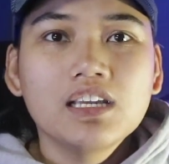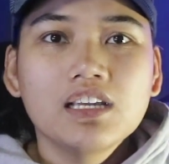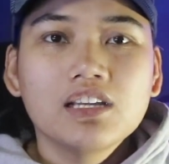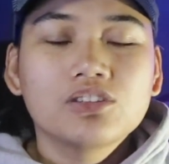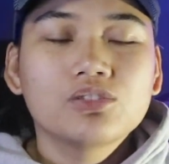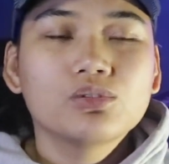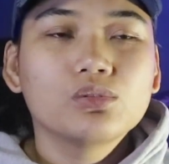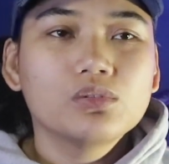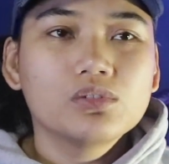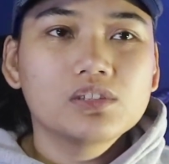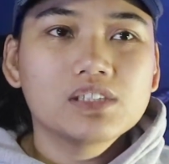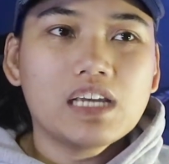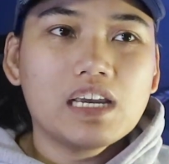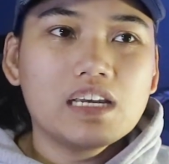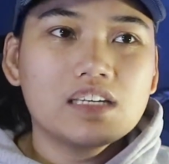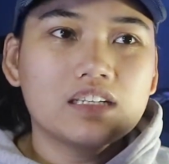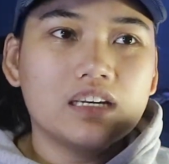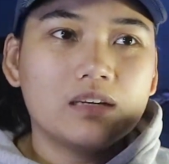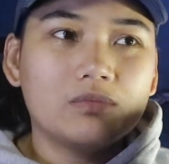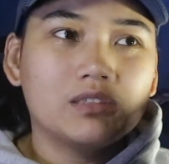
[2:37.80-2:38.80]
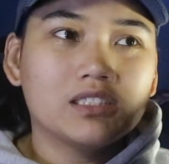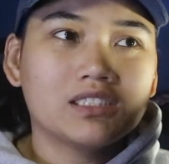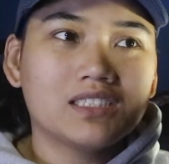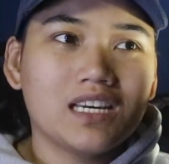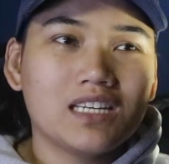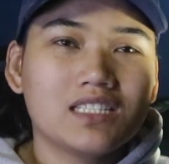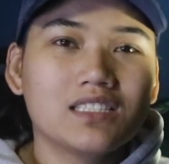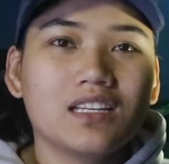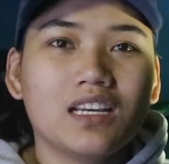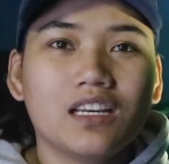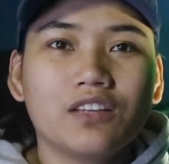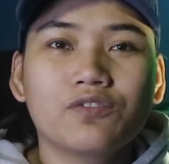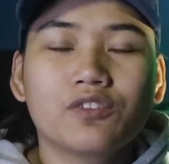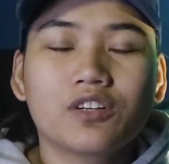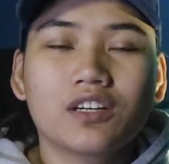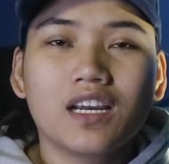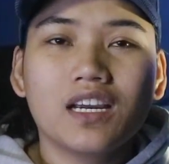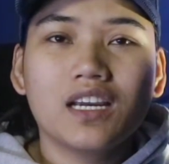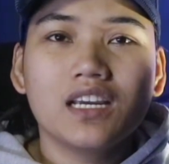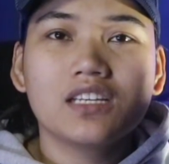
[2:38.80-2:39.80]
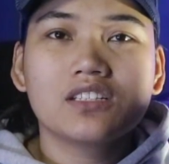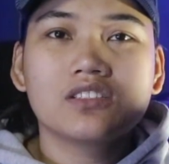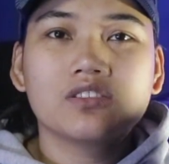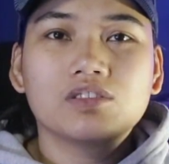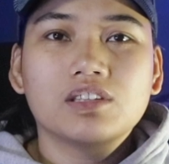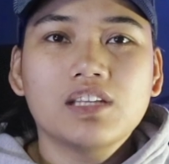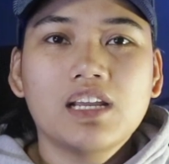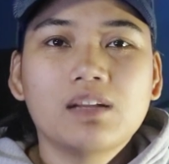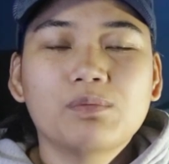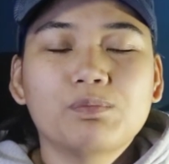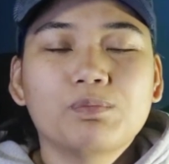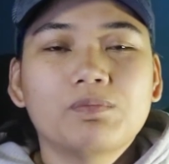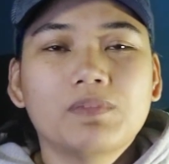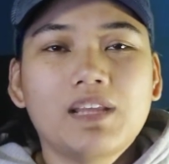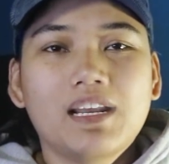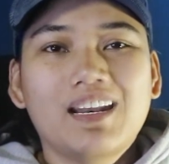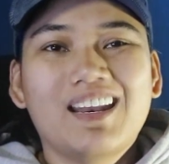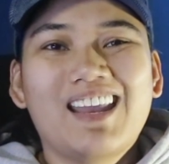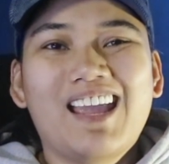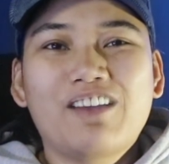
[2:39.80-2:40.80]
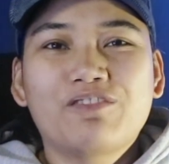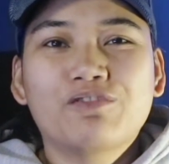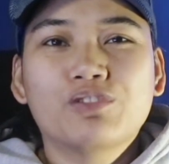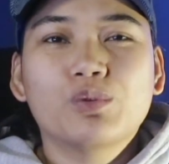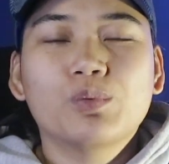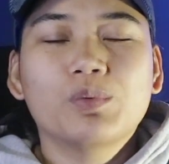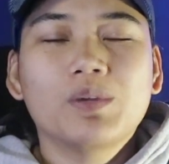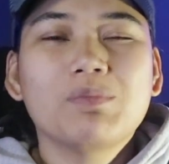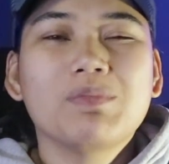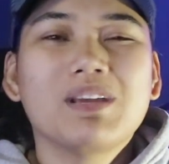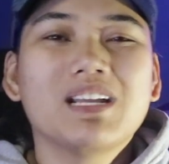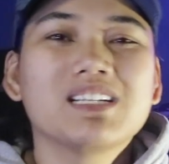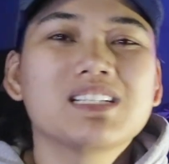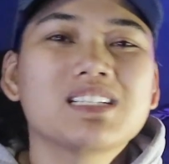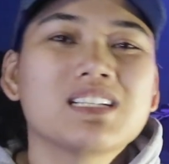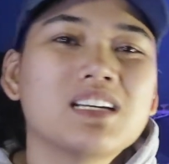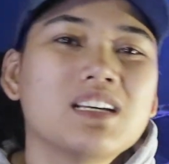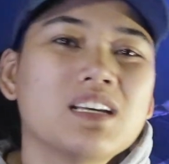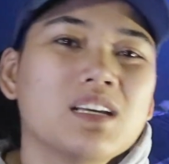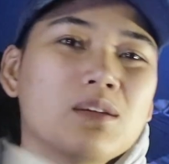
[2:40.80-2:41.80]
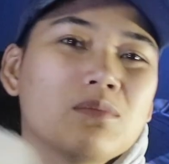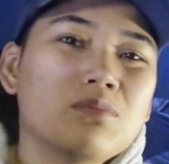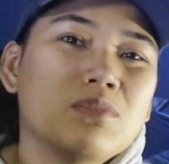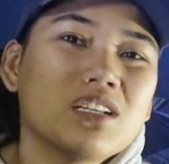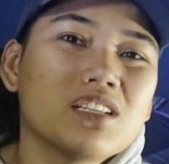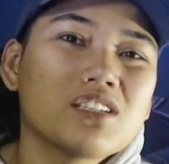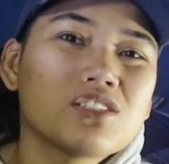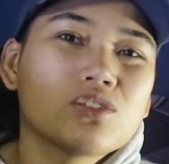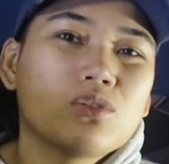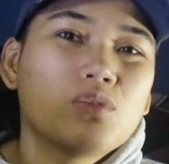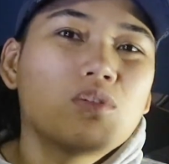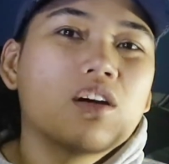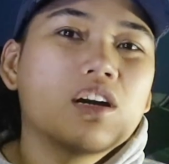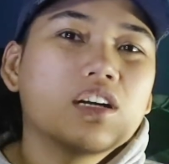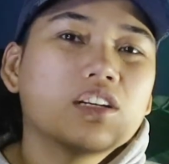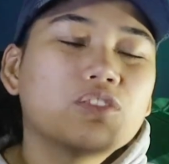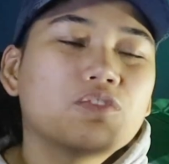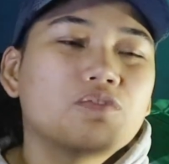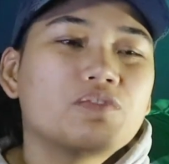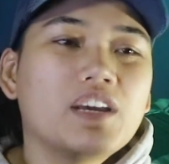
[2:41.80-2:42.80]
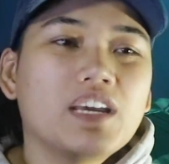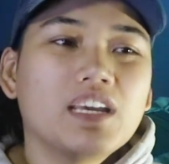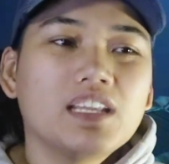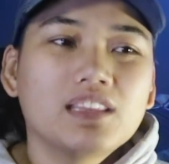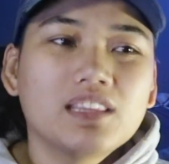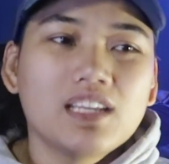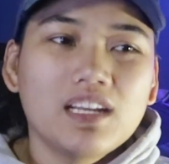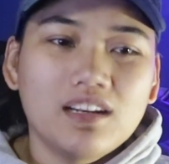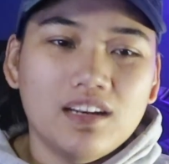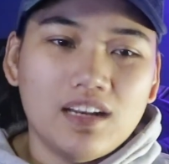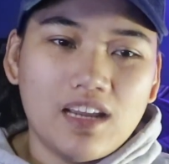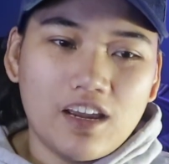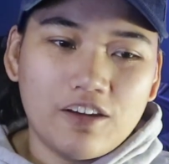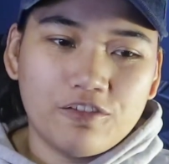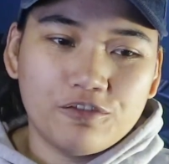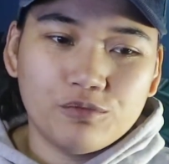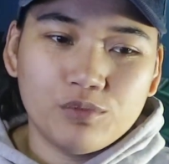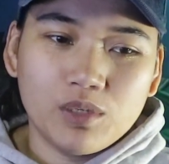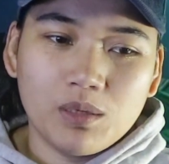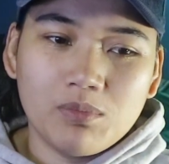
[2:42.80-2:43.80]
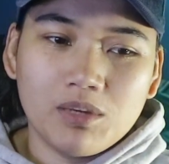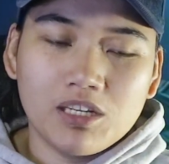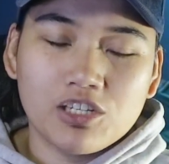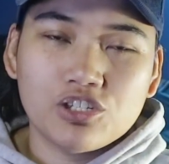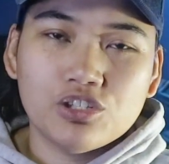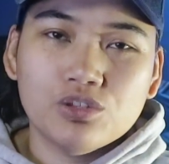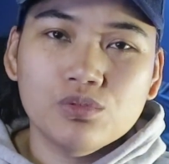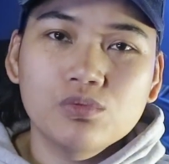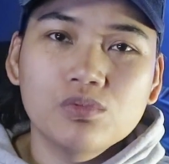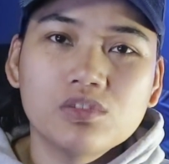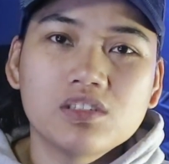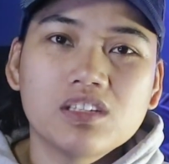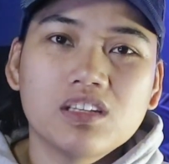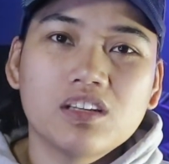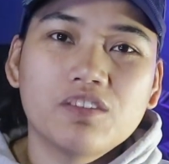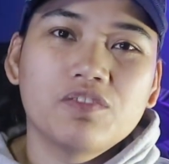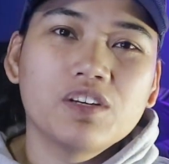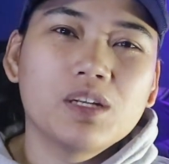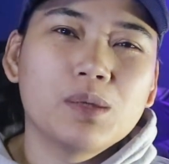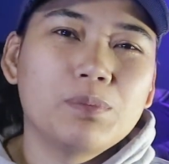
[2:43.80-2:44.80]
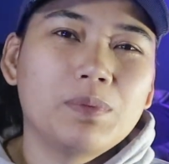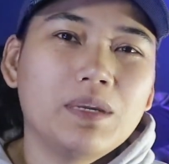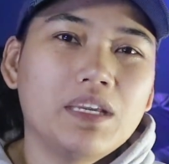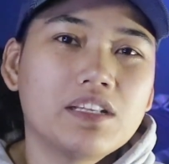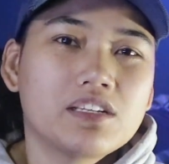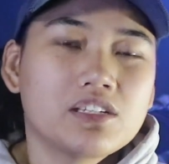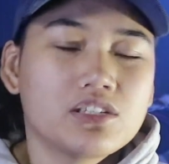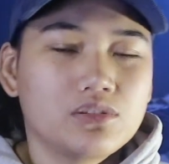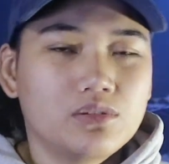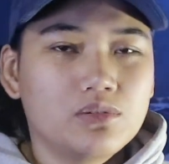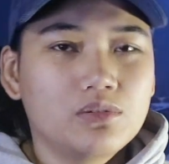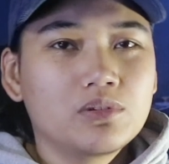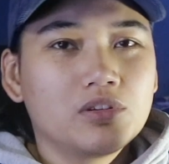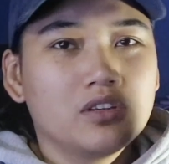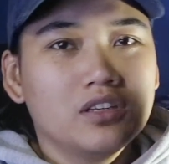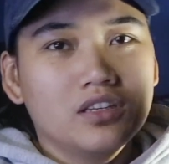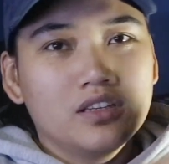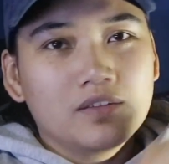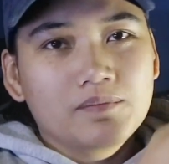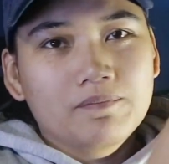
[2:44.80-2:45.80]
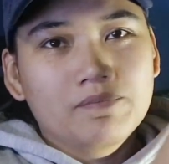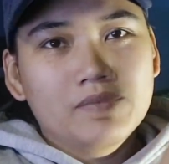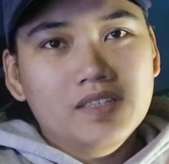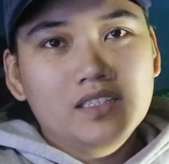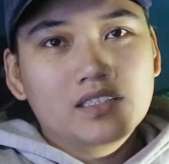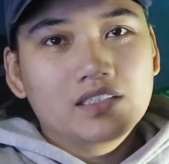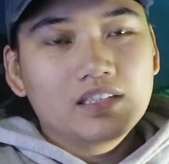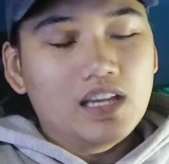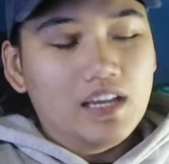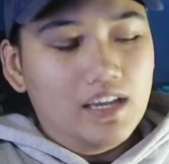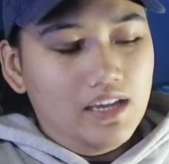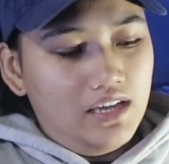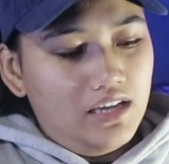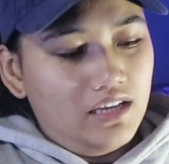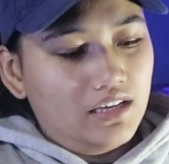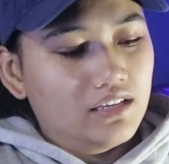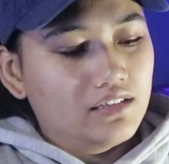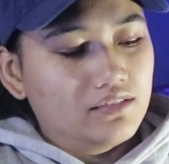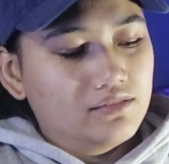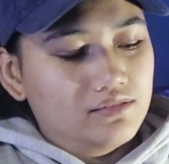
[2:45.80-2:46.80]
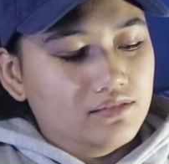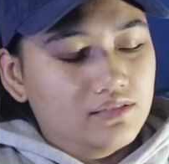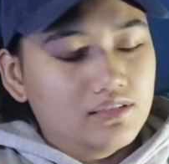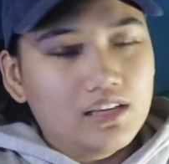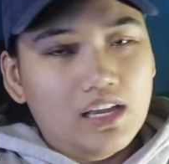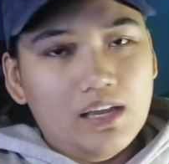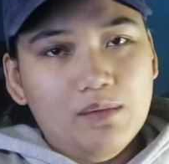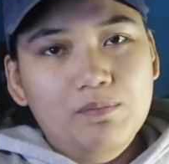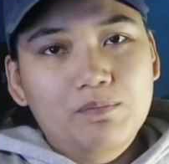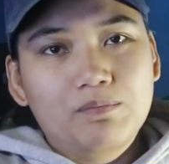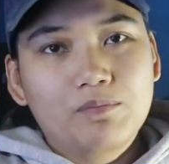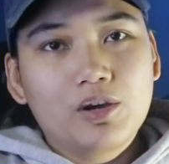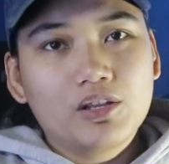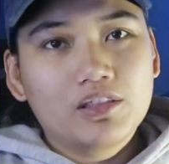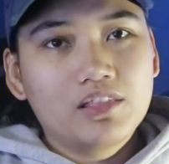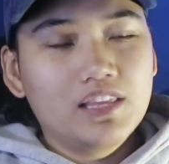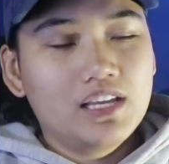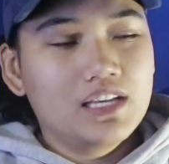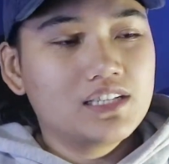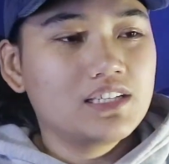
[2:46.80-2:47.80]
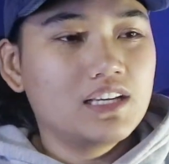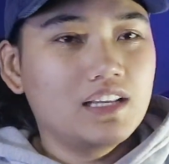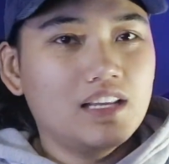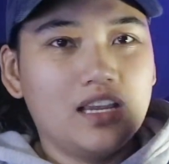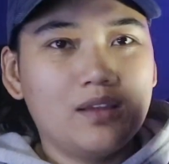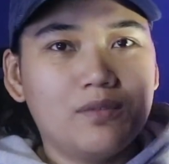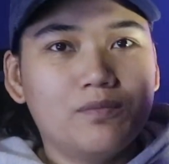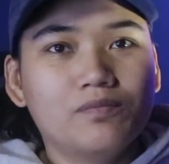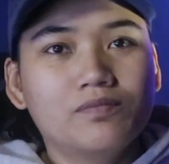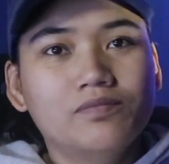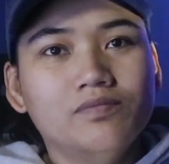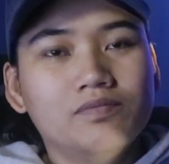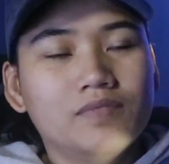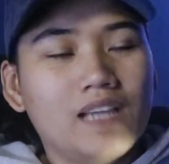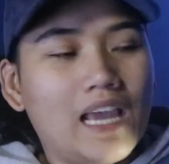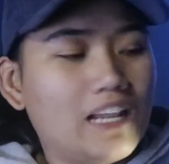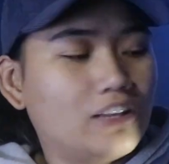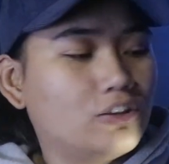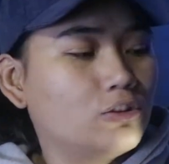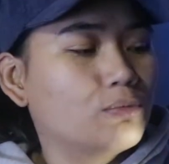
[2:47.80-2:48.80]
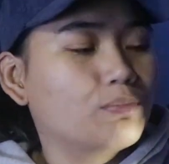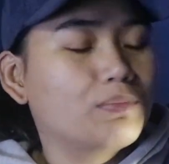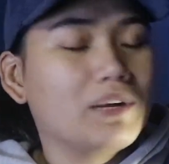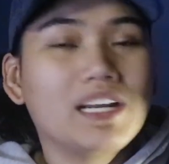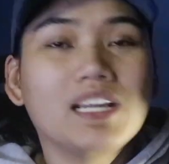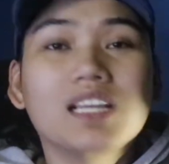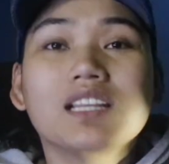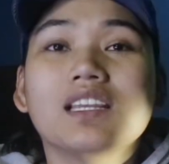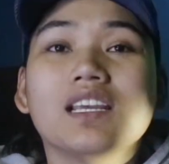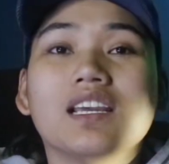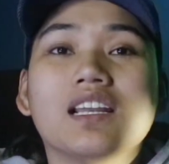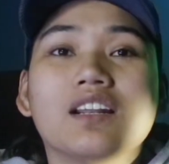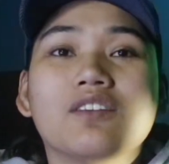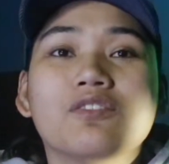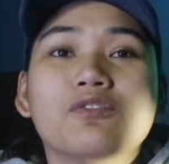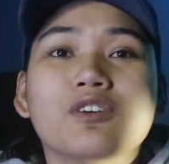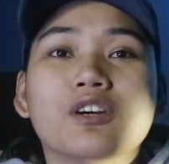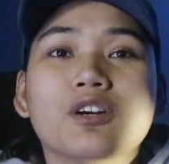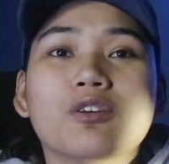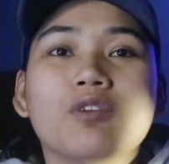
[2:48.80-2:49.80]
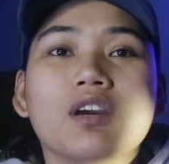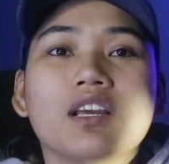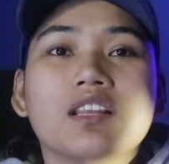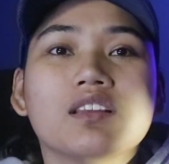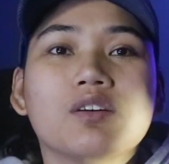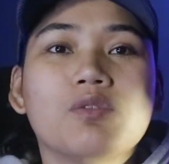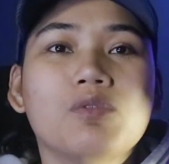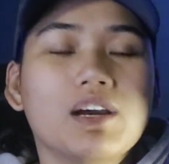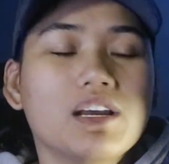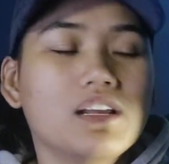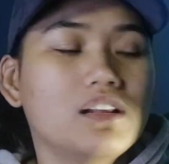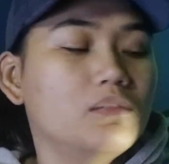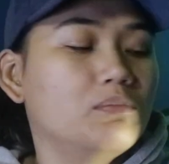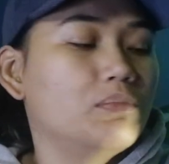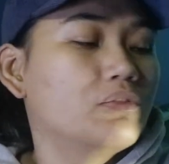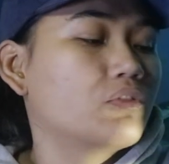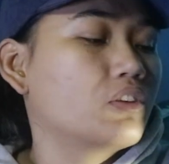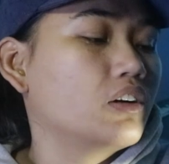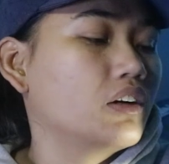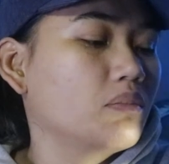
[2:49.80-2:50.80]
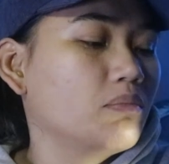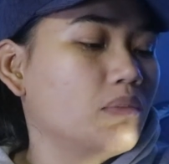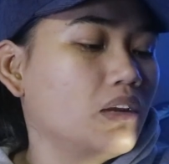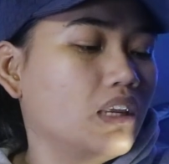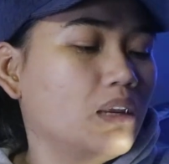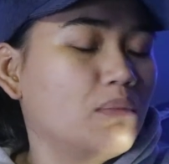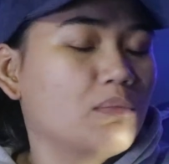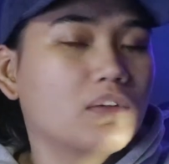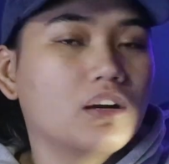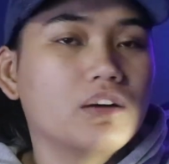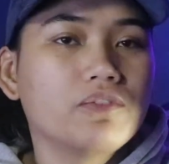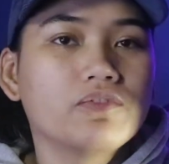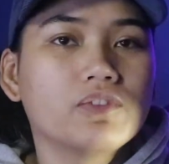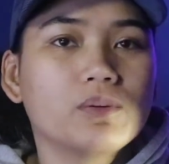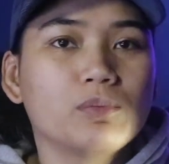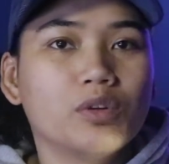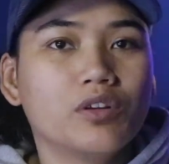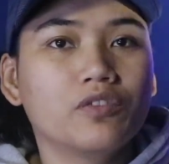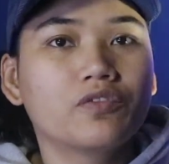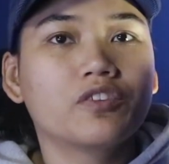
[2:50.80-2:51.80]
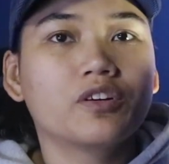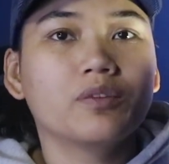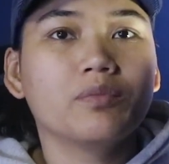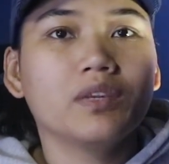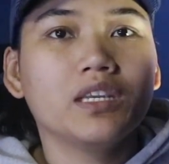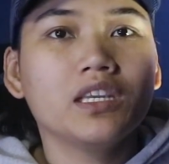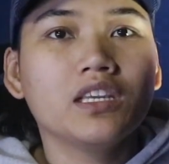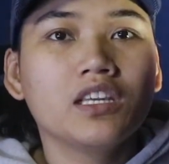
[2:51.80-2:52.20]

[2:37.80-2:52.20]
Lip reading: true to size. I'm a size 9 for guys, so 10.5 for women's. But it's so hard to find 10.5 women's shoes in the Philippines, so I bought this and I had to break it in for quite a while before it became comfortable for me.